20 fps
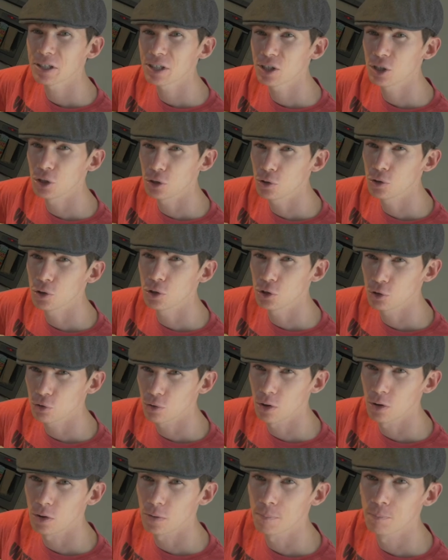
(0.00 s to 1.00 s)
that you
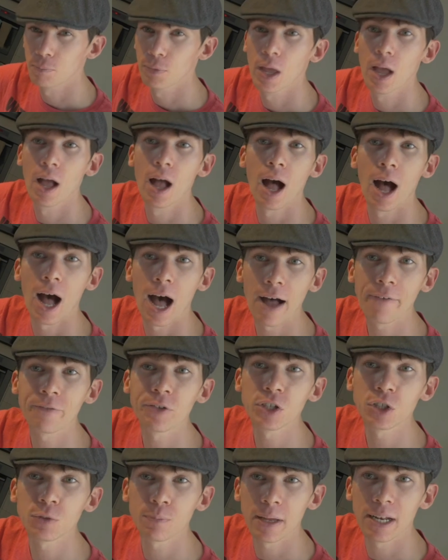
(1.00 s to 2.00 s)
control.
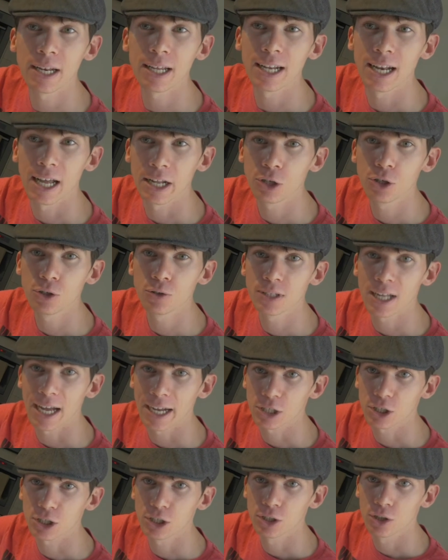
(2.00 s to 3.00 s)
After spending an unused
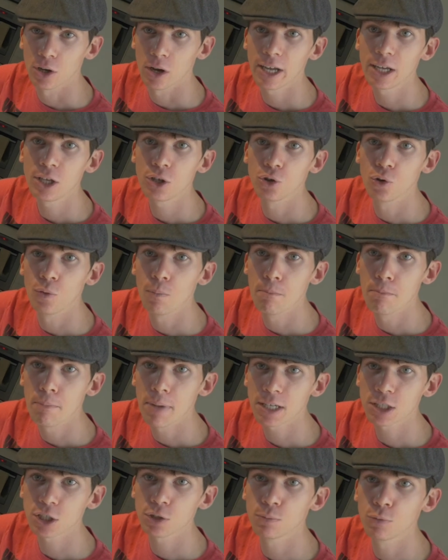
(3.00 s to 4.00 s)
action die, you
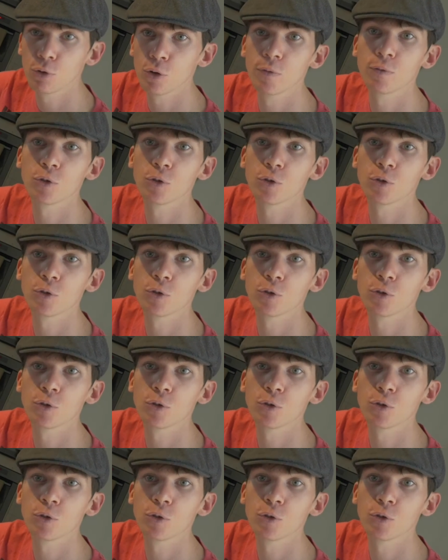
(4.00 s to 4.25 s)
must move